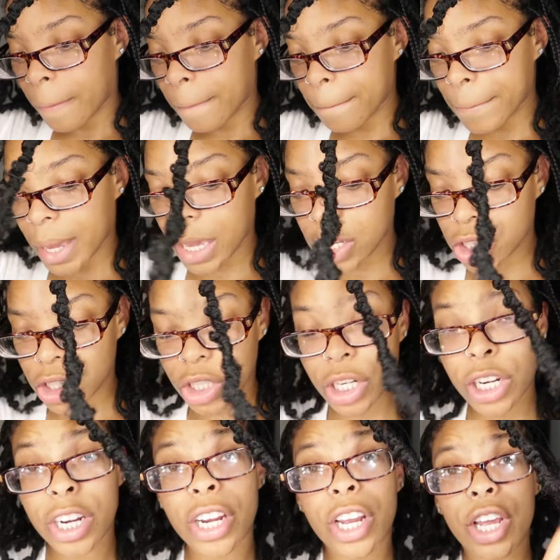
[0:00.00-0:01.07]
make
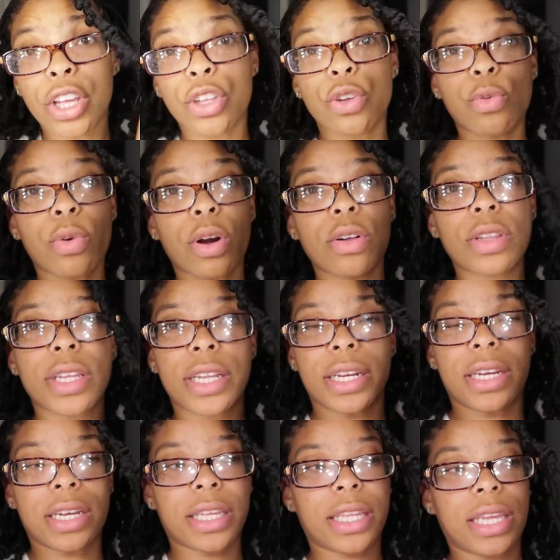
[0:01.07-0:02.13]
sure you roll
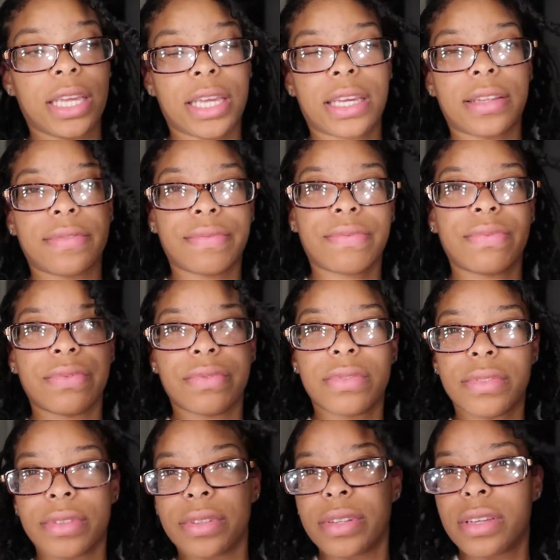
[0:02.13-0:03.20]
it again,
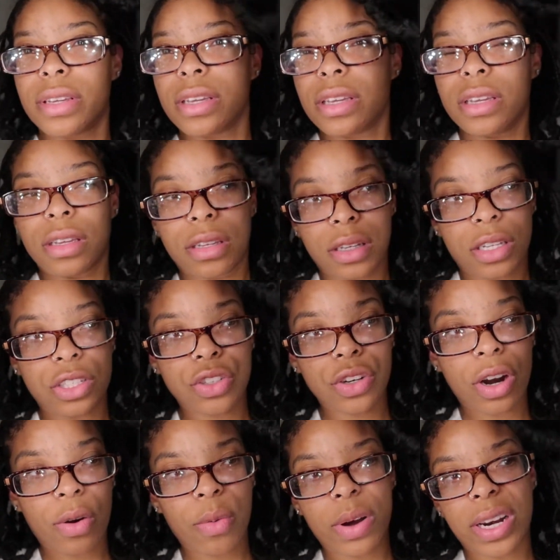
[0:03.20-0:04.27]
because you
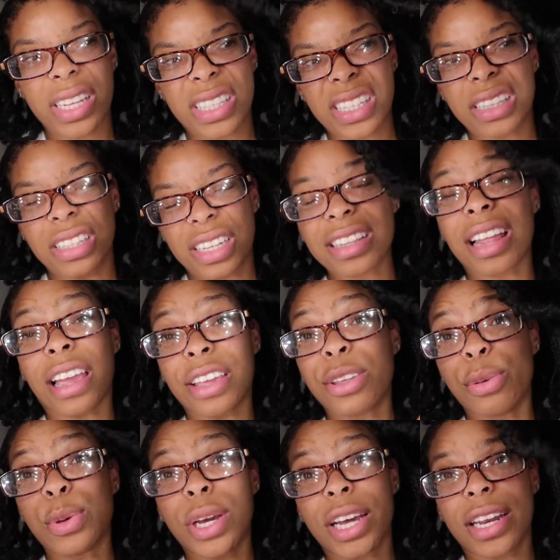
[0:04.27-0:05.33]
don't want it to look like
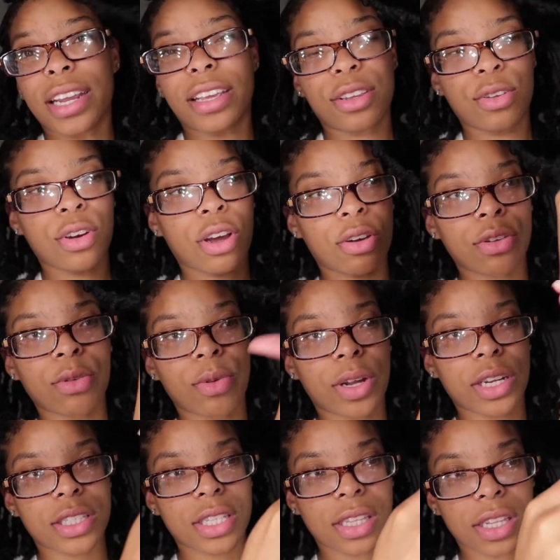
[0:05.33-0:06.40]
you cut it, you know, you want
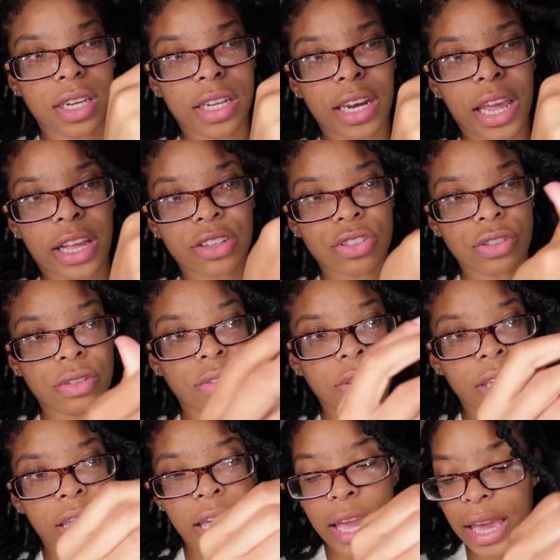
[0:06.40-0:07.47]
it to look natural.
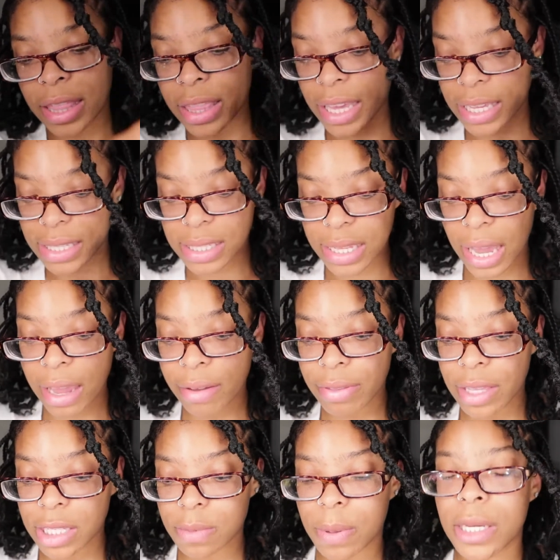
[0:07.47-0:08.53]
And then save
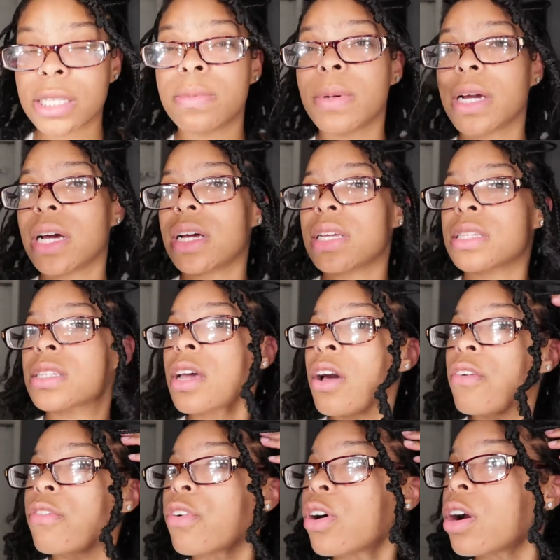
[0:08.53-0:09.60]
this piece, because
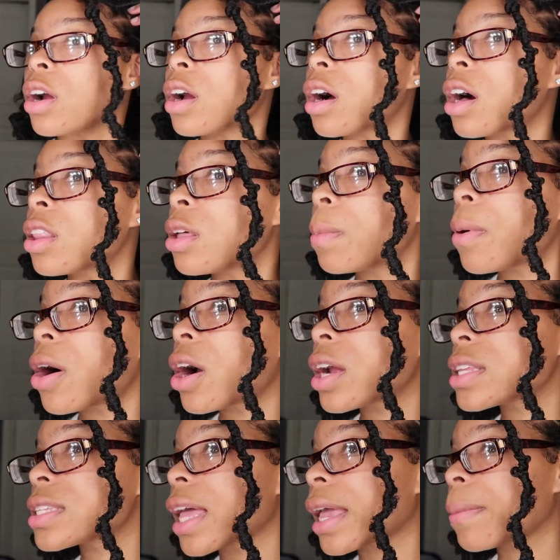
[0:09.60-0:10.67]
for other
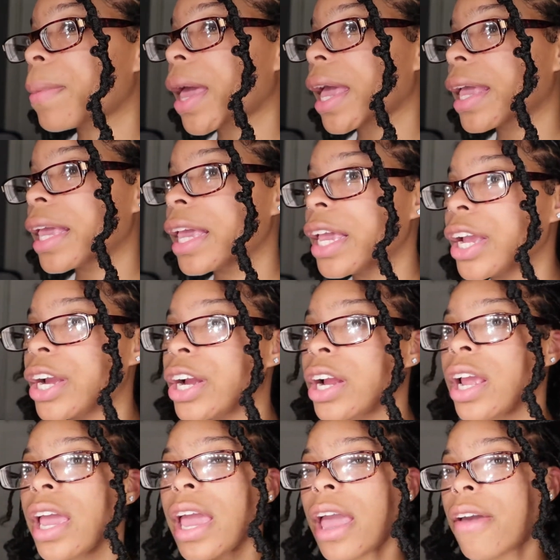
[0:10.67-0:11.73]
parts like back here,
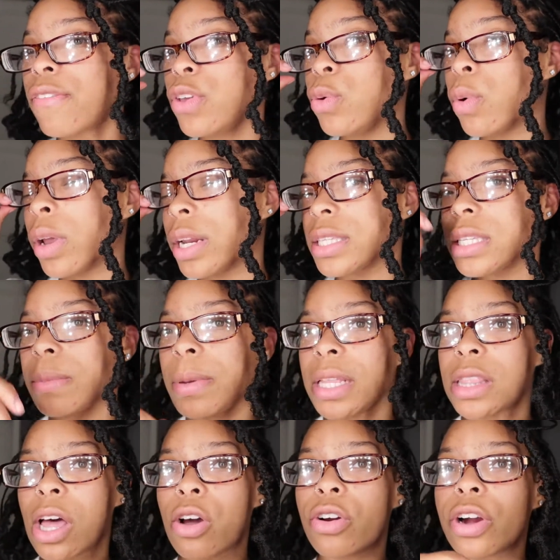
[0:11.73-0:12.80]
if you want it to be
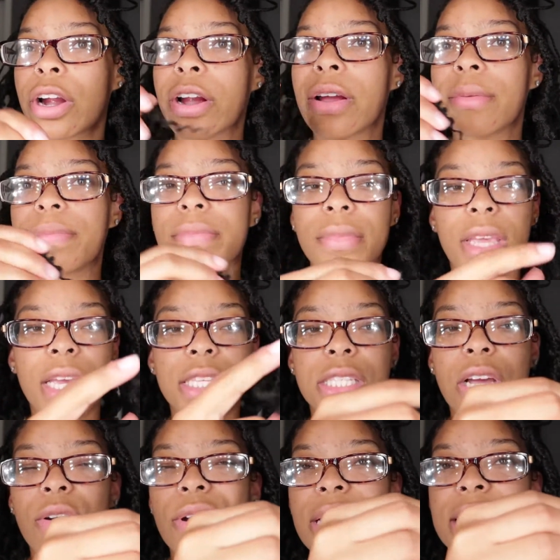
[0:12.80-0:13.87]
longer, it's
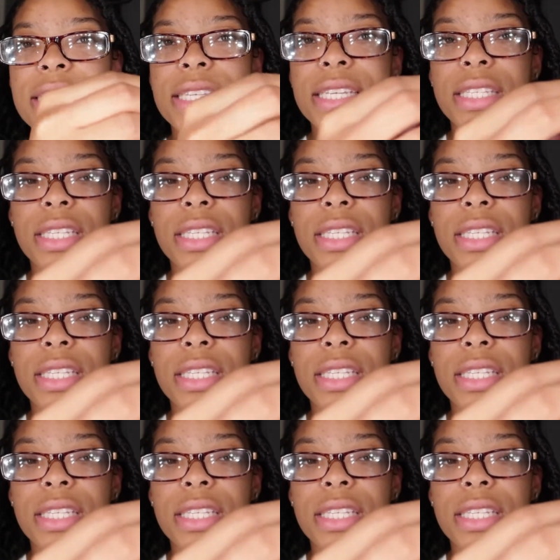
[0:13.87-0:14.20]
so easy